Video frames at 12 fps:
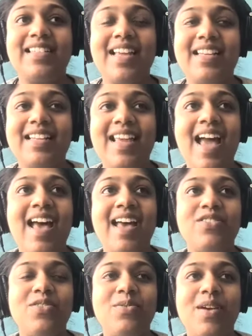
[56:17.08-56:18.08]
yeah,
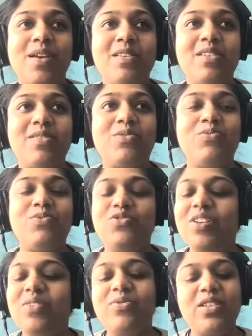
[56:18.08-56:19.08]
so you
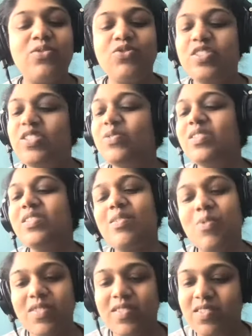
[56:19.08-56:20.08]
see
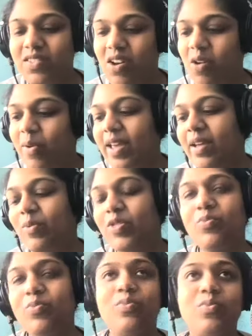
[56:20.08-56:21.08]
where this is going
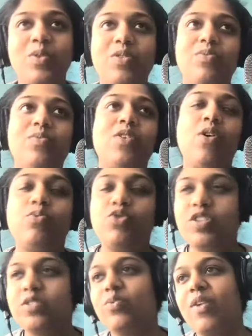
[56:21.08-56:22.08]
with
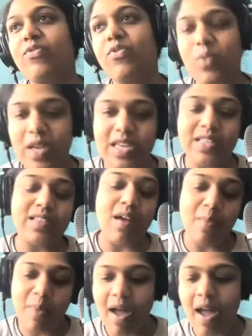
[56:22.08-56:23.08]
coaches, referees,
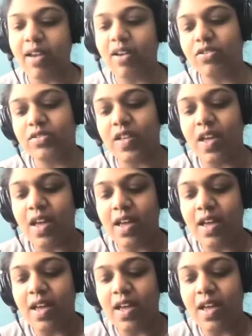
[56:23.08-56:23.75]
umpires.